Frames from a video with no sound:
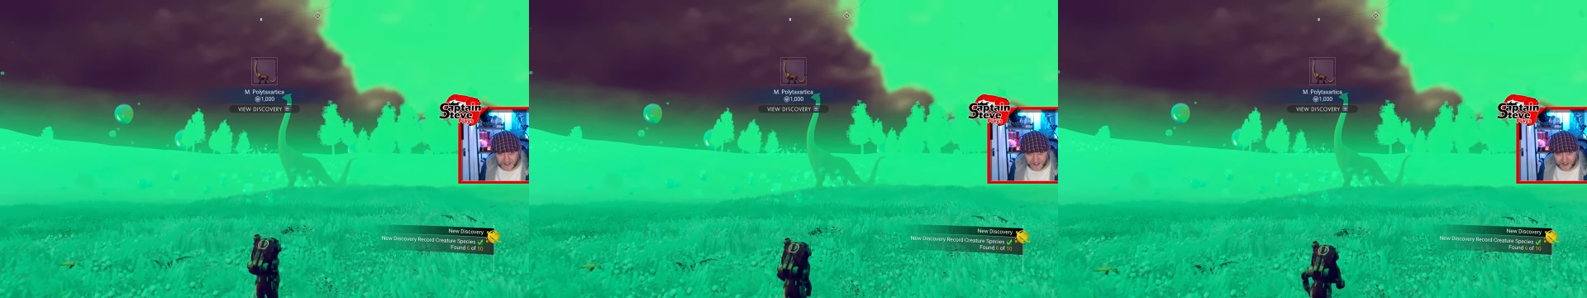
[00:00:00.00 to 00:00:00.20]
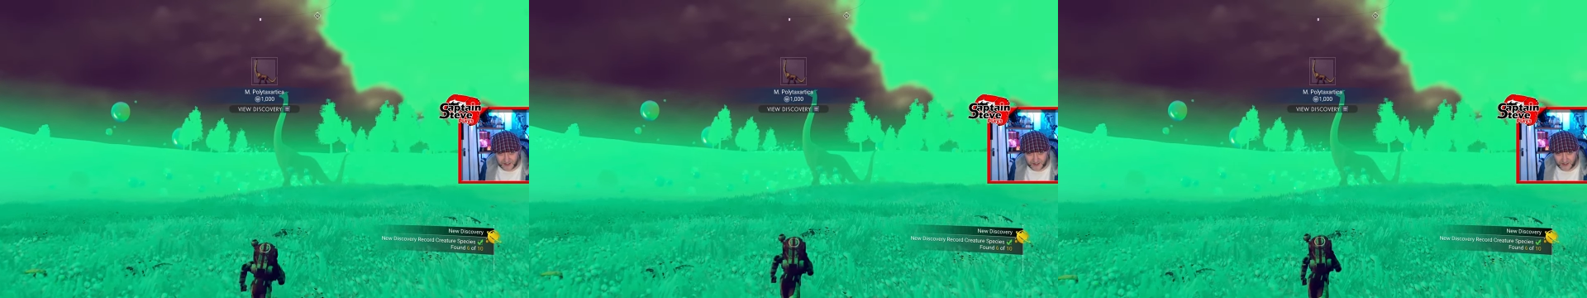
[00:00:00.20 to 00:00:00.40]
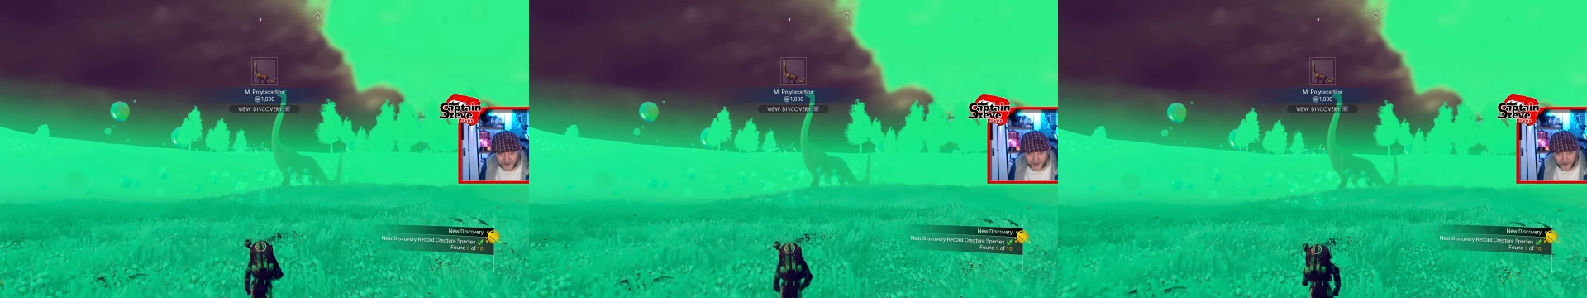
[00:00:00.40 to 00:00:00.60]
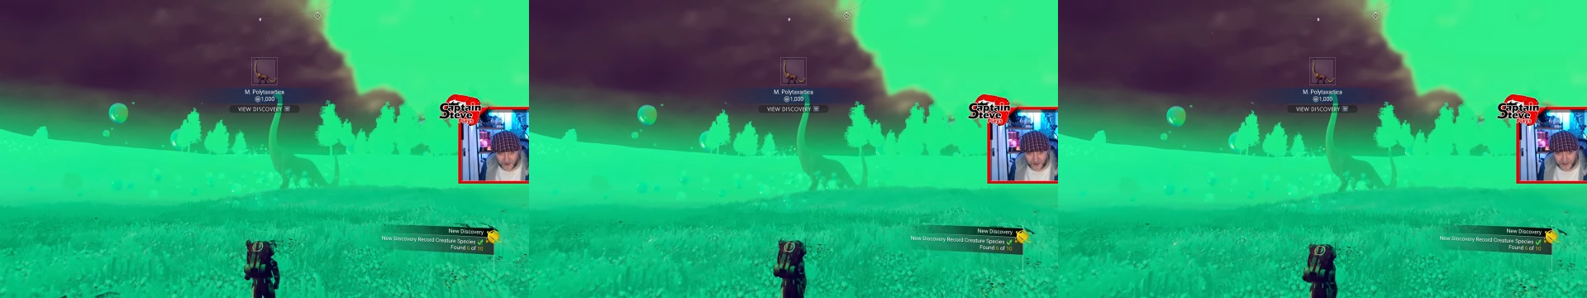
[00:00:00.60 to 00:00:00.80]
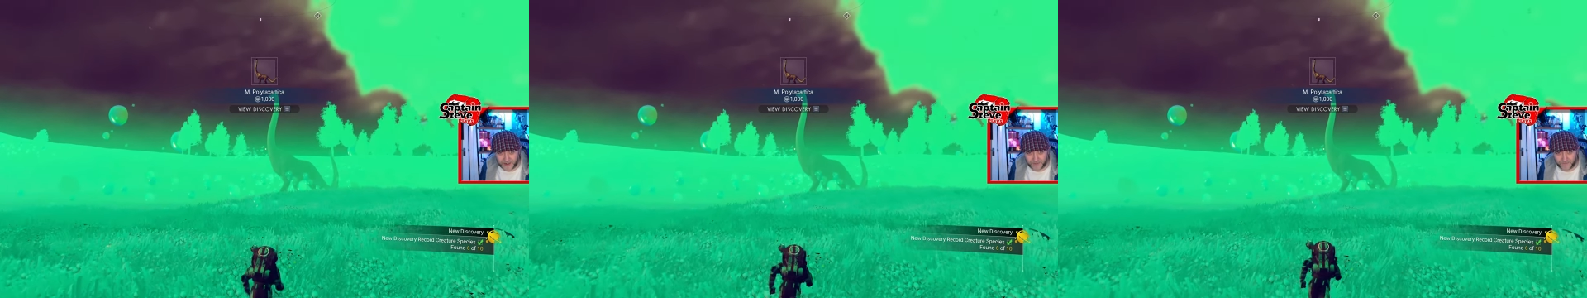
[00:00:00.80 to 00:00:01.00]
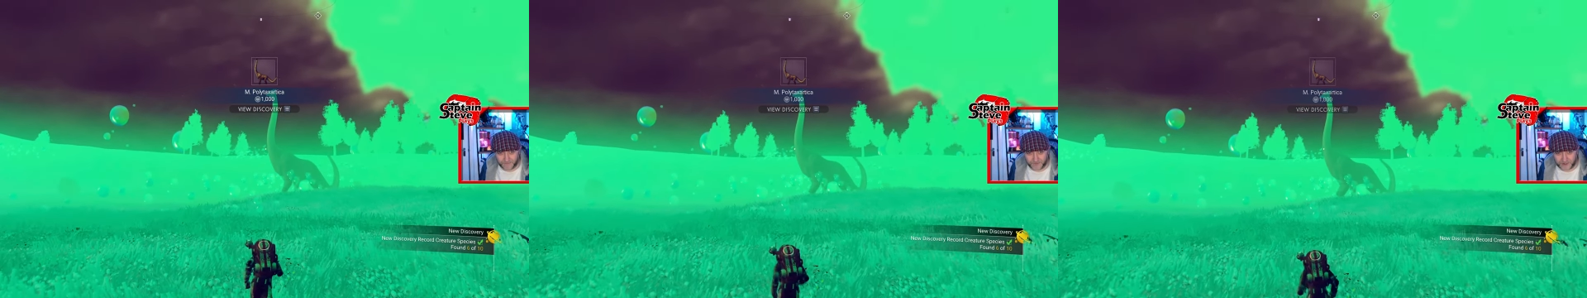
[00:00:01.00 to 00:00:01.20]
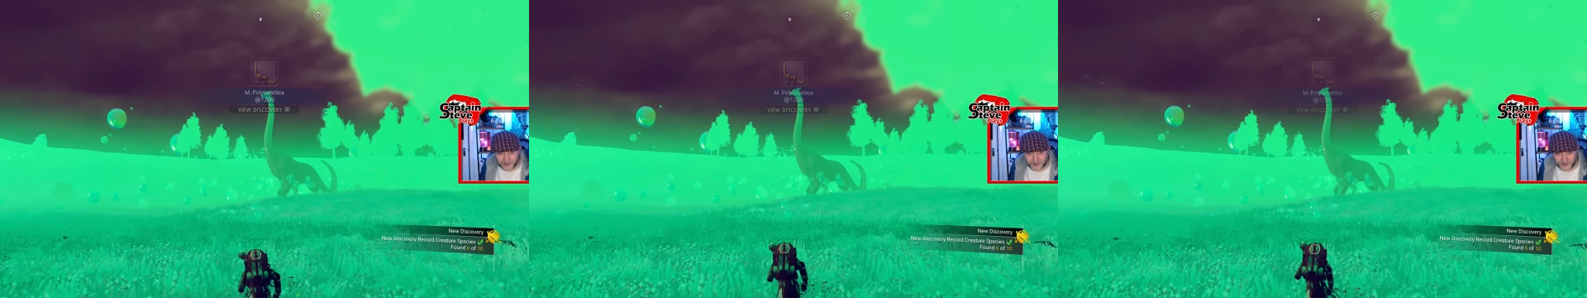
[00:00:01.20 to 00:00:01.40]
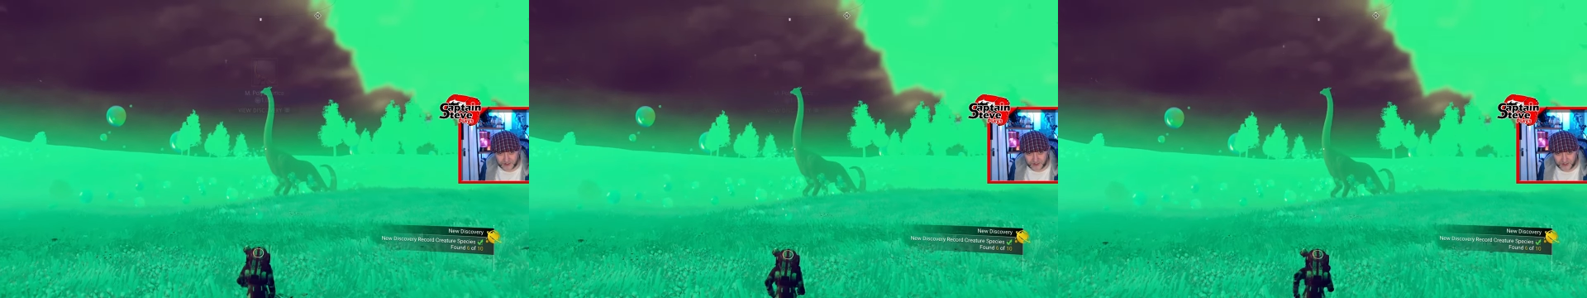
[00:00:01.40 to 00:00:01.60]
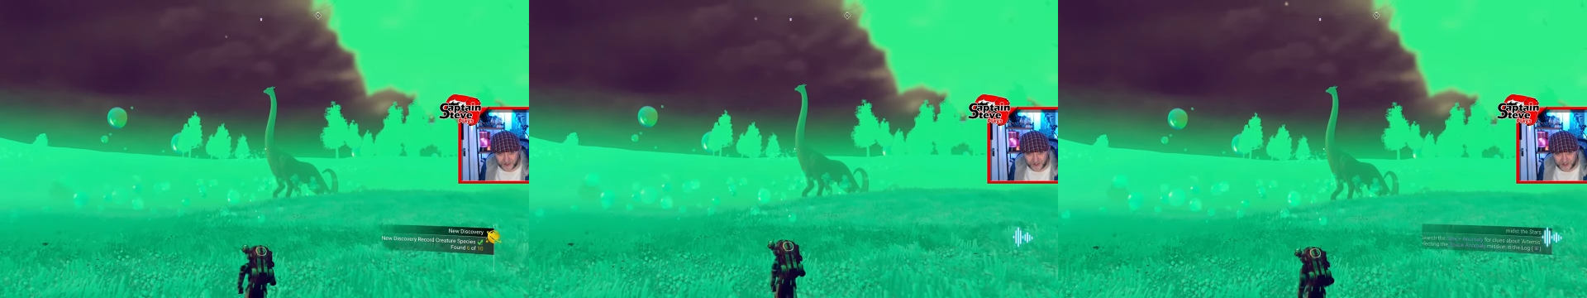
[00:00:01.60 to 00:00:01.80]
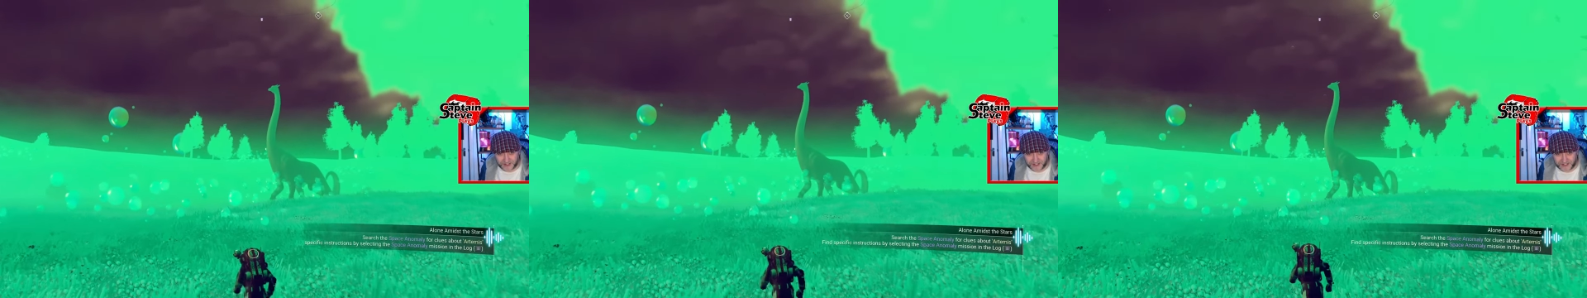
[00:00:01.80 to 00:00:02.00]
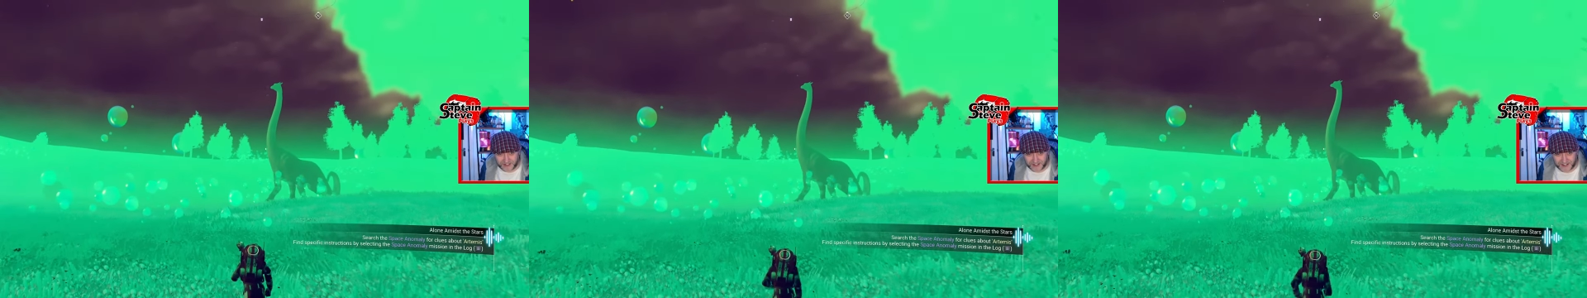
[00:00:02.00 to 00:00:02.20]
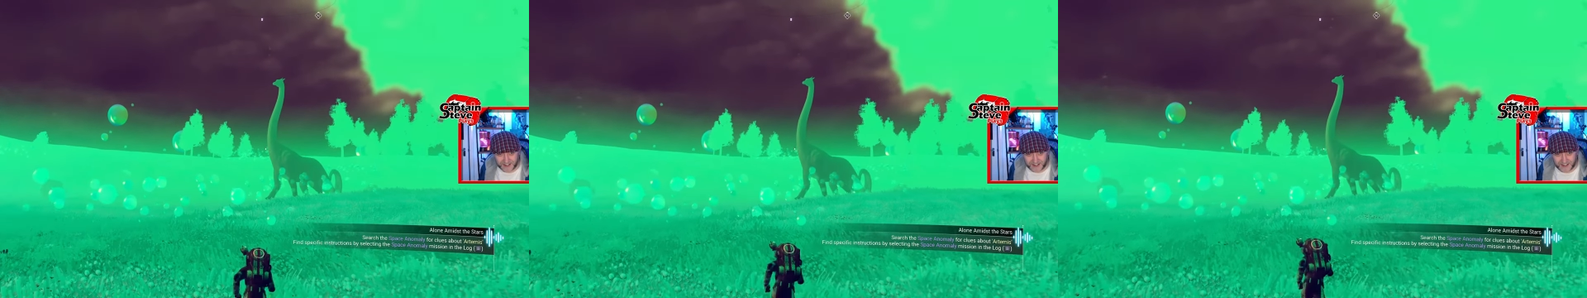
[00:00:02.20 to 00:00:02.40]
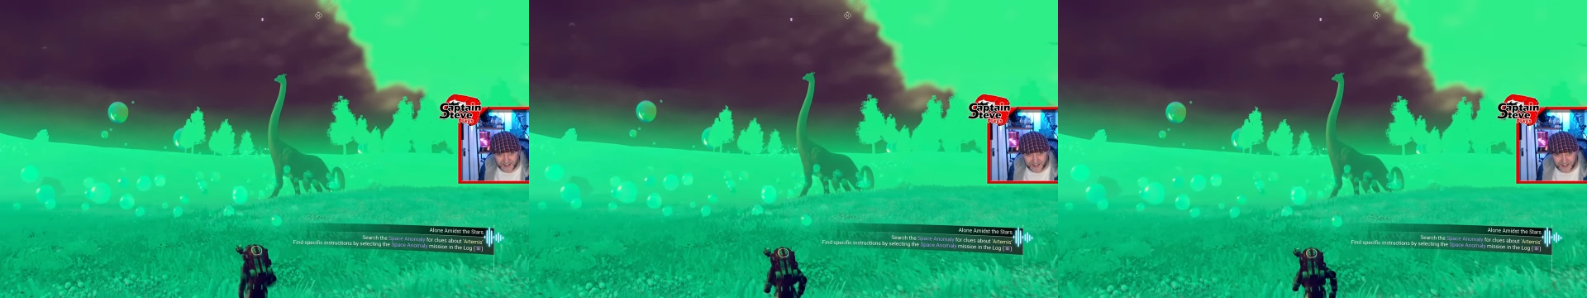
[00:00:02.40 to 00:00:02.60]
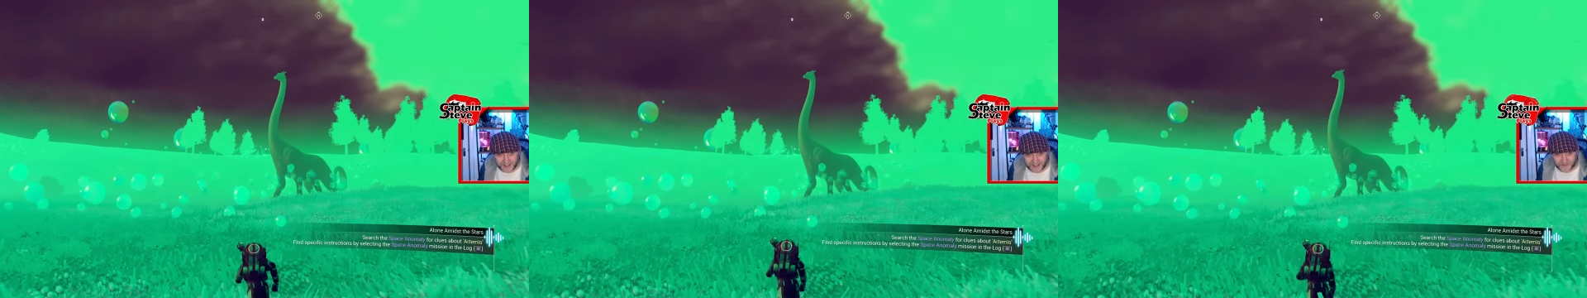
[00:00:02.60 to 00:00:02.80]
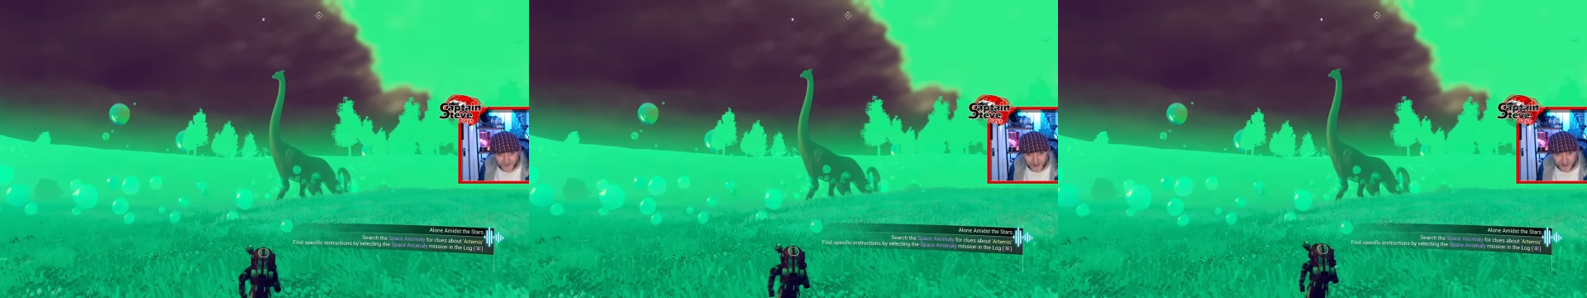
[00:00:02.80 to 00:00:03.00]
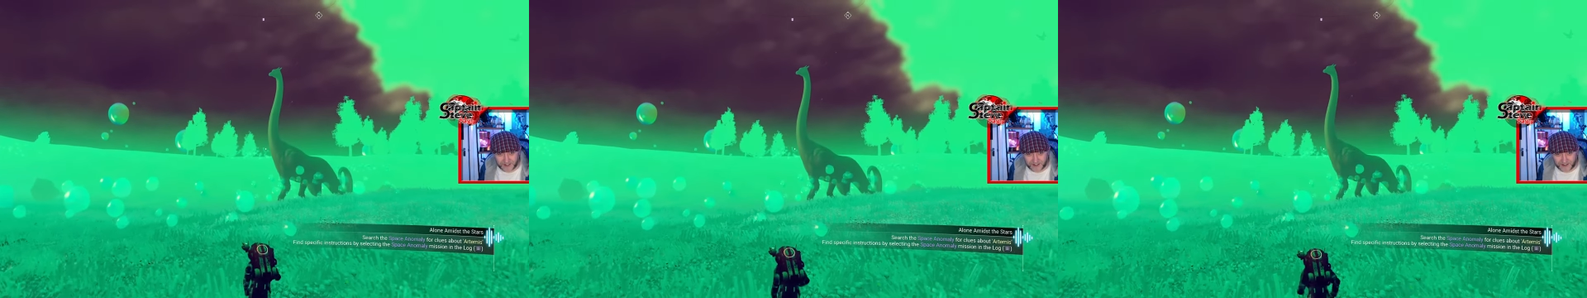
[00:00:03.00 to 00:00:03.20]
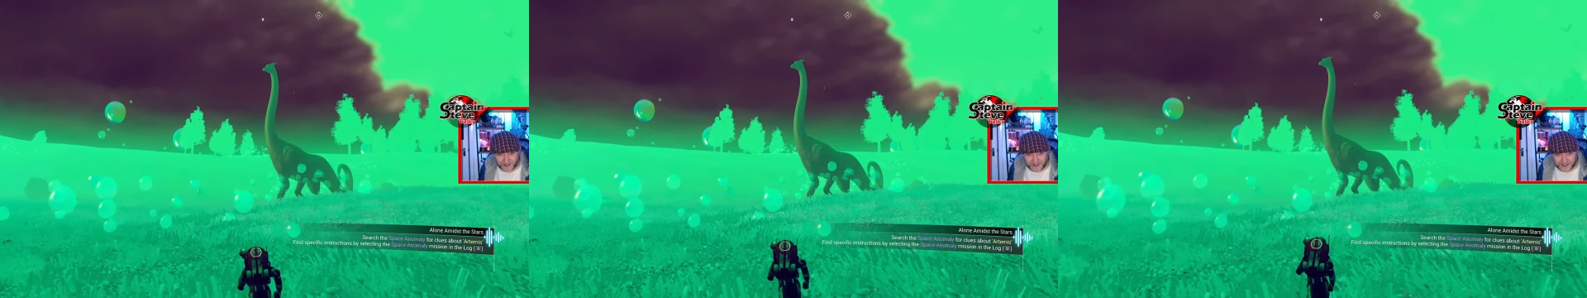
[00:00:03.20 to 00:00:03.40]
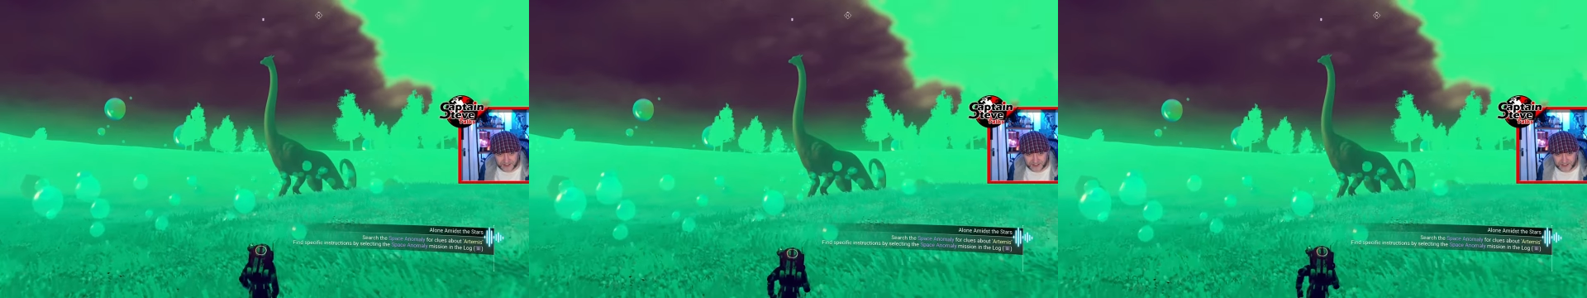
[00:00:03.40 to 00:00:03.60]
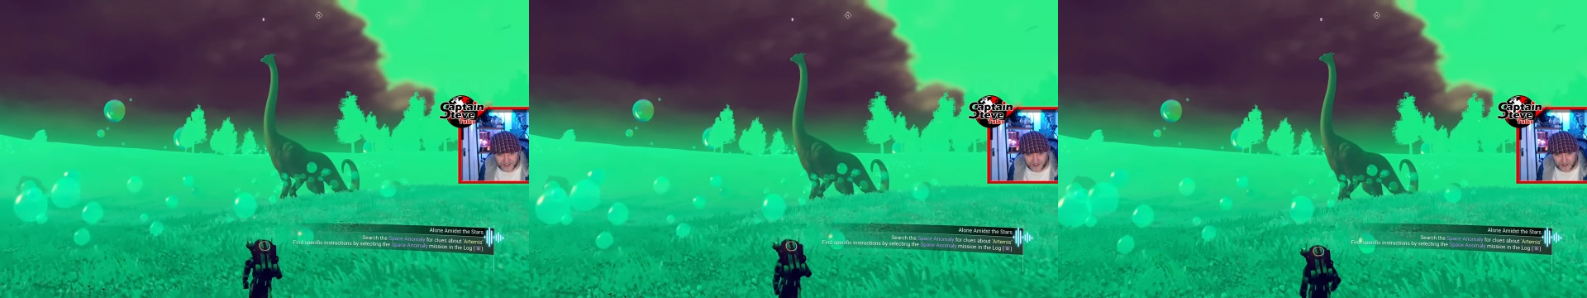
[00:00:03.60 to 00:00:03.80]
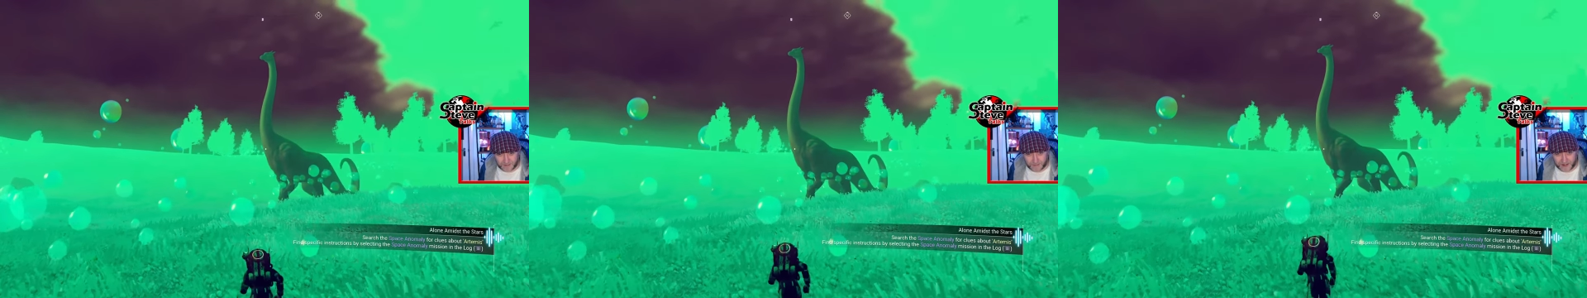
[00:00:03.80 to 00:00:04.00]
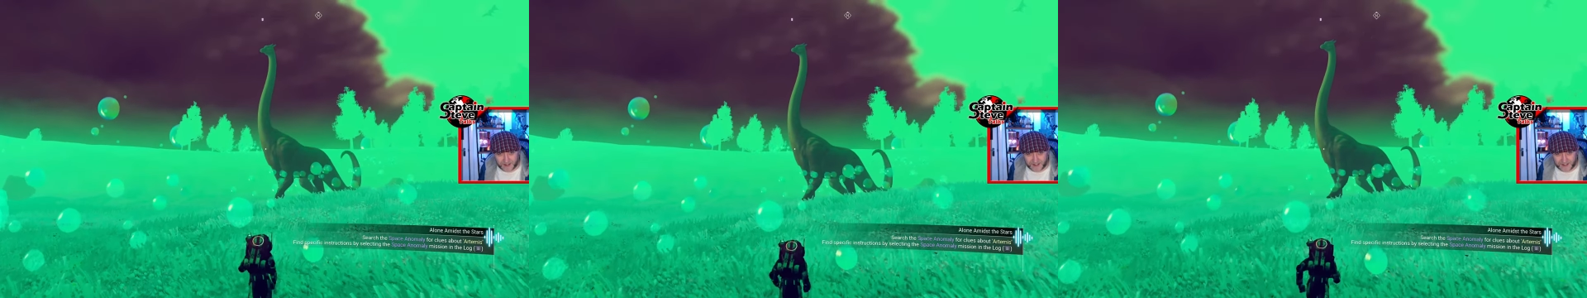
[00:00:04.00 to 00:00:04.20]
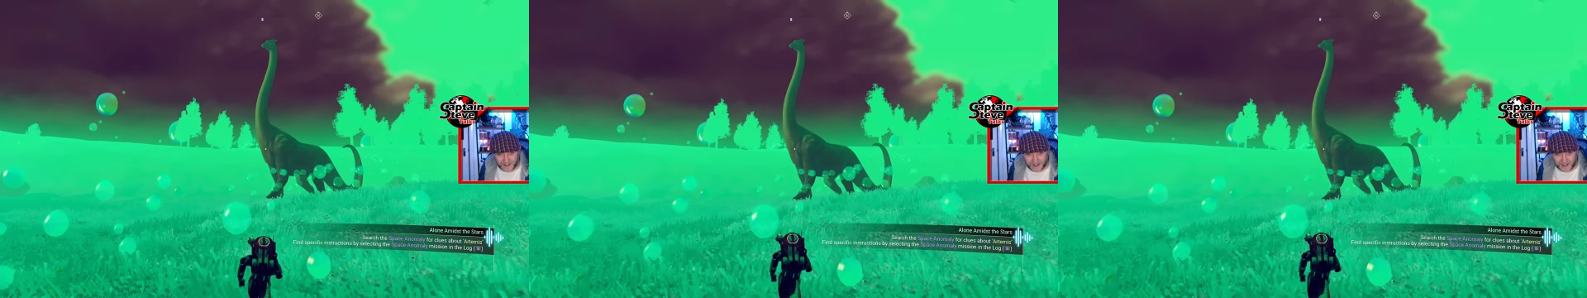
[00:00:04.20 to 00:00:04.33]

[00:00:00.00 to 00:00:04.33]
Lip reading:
(no speaker visible)